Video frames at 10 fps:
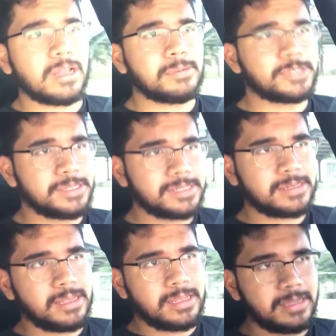options
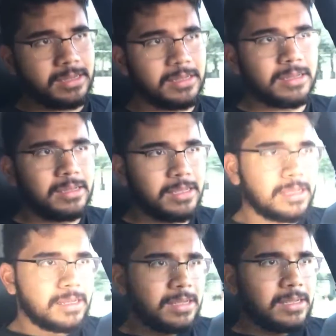
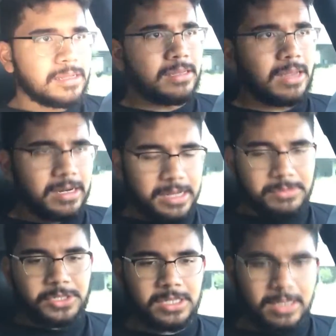in the
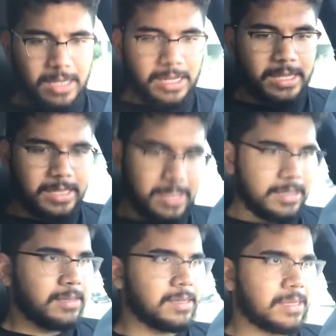non-AMG, like
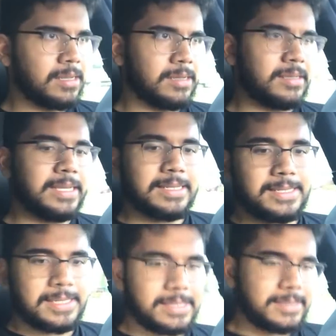heated
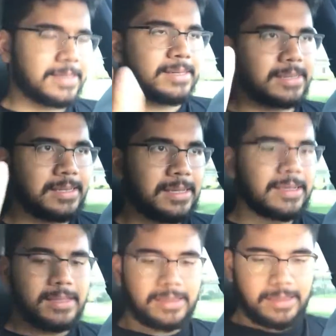seats,
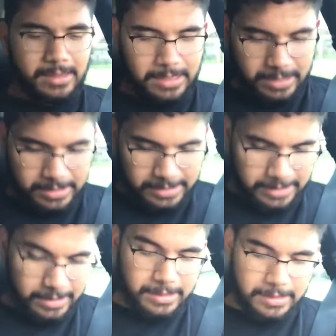
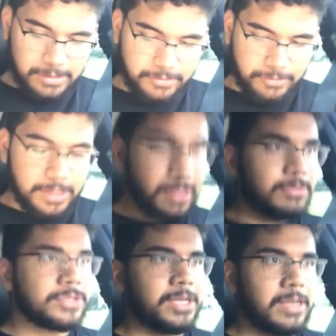the
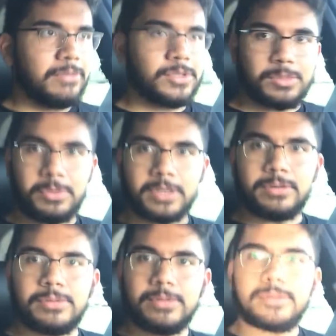window shade, which is pretty
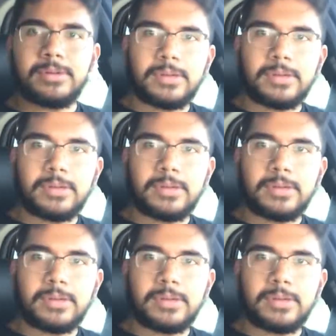cool.